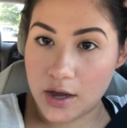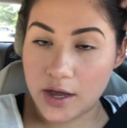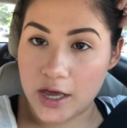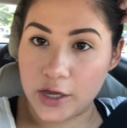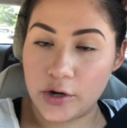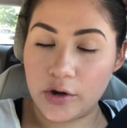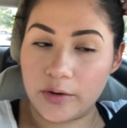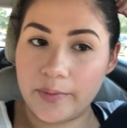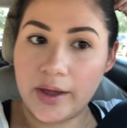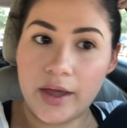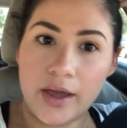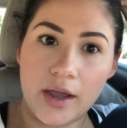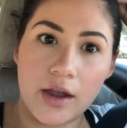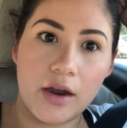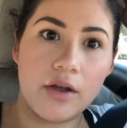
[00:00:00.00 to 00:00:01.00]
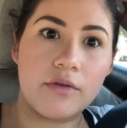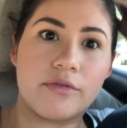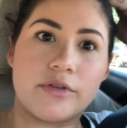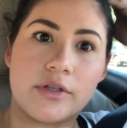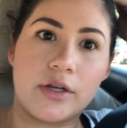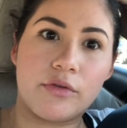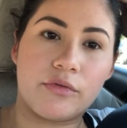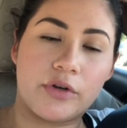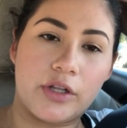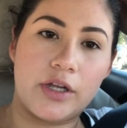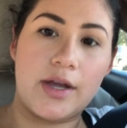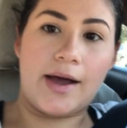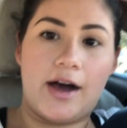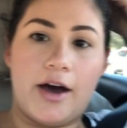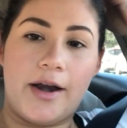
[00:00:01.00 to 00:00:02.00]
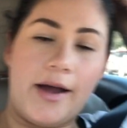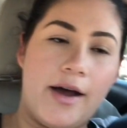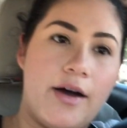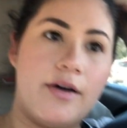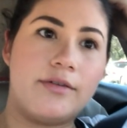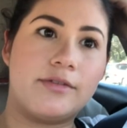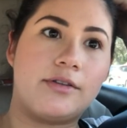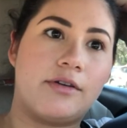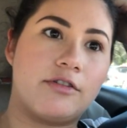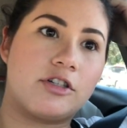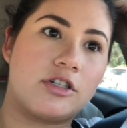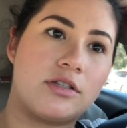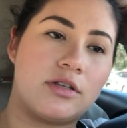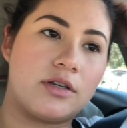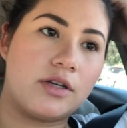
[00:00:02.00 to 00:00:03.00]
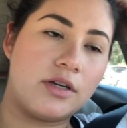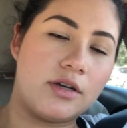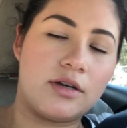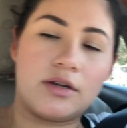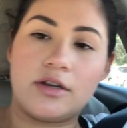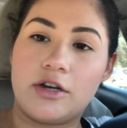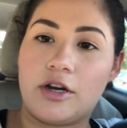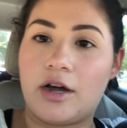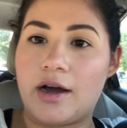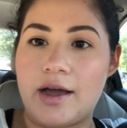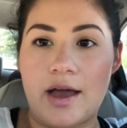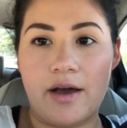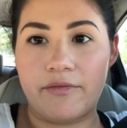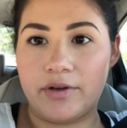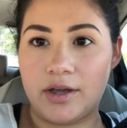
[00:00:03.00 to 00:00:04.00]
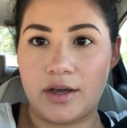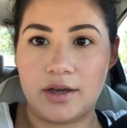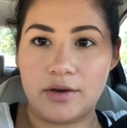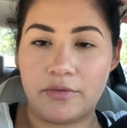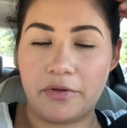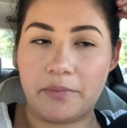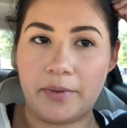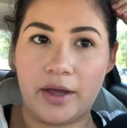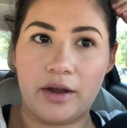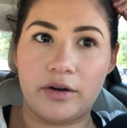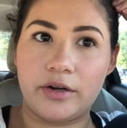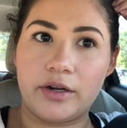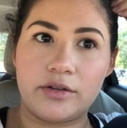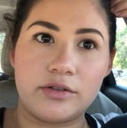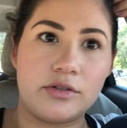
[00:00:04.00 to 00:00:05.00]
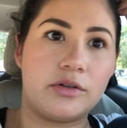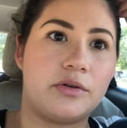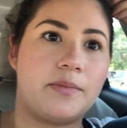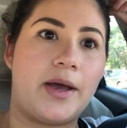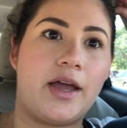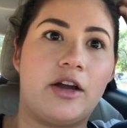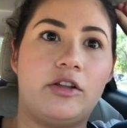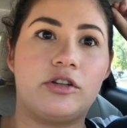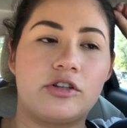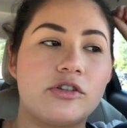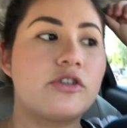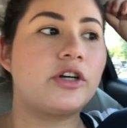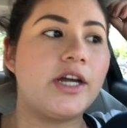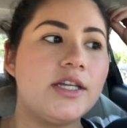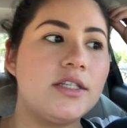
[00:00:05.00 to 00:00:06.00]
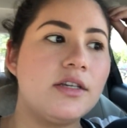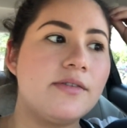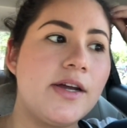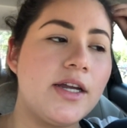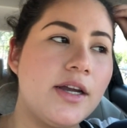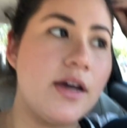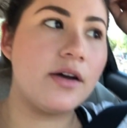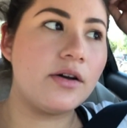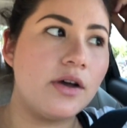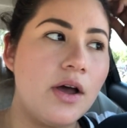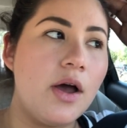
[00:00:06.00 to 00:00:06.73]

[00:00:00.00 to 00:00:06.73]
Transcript: Ignore my hair, it was like really hot out, so I was just like not having it with my hair down, so my hair looks crazy right now.